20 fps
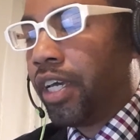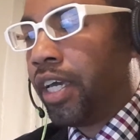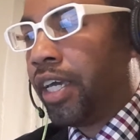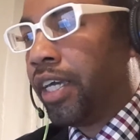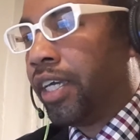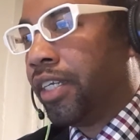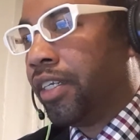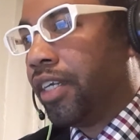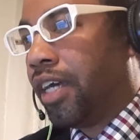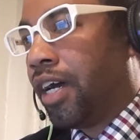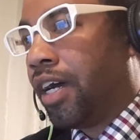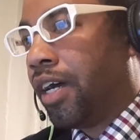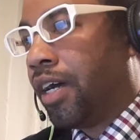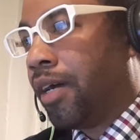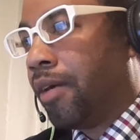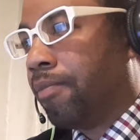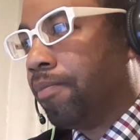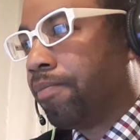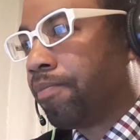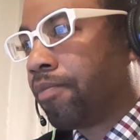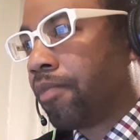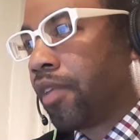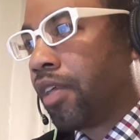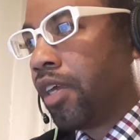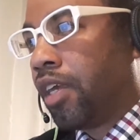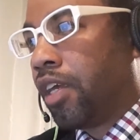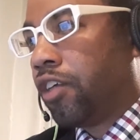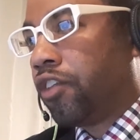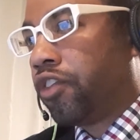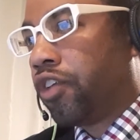And
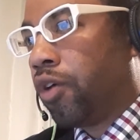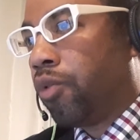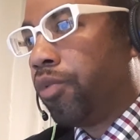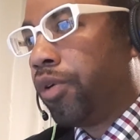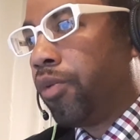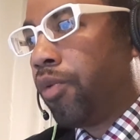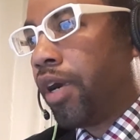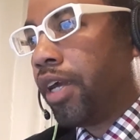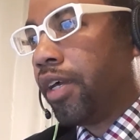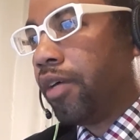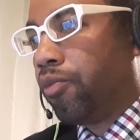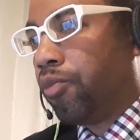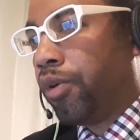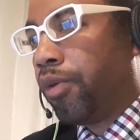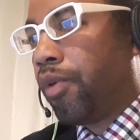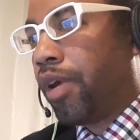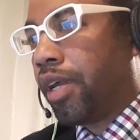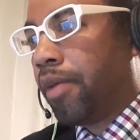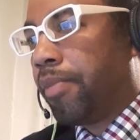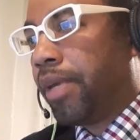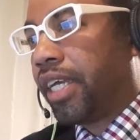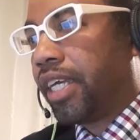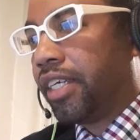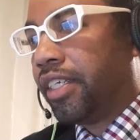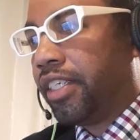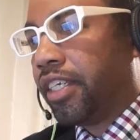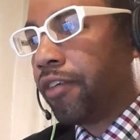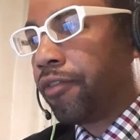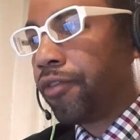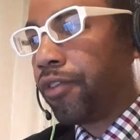so we want to make a
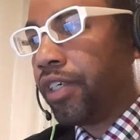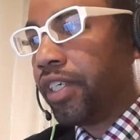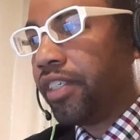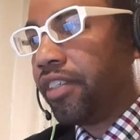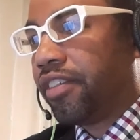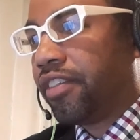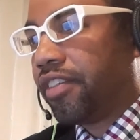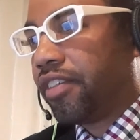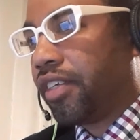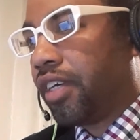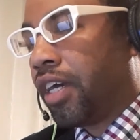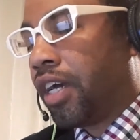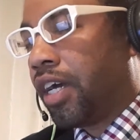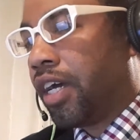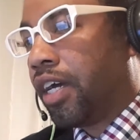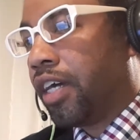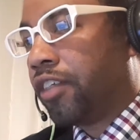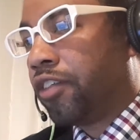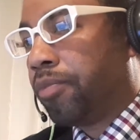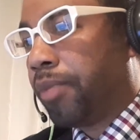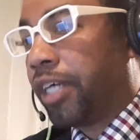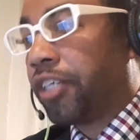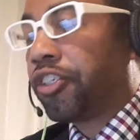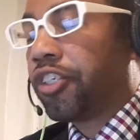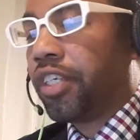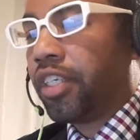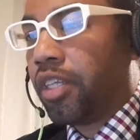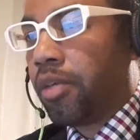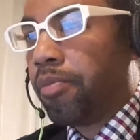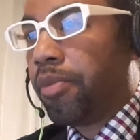difference,
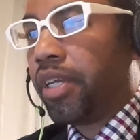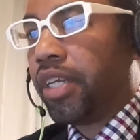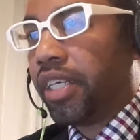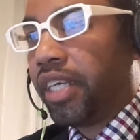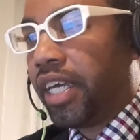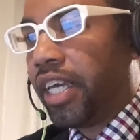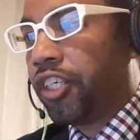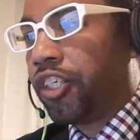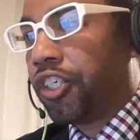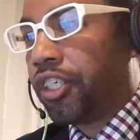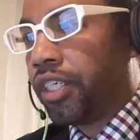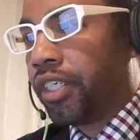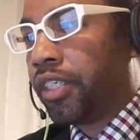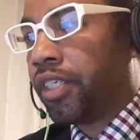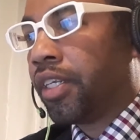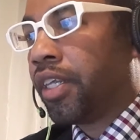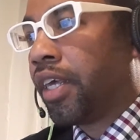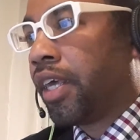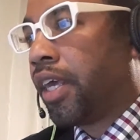especially in the mitigation.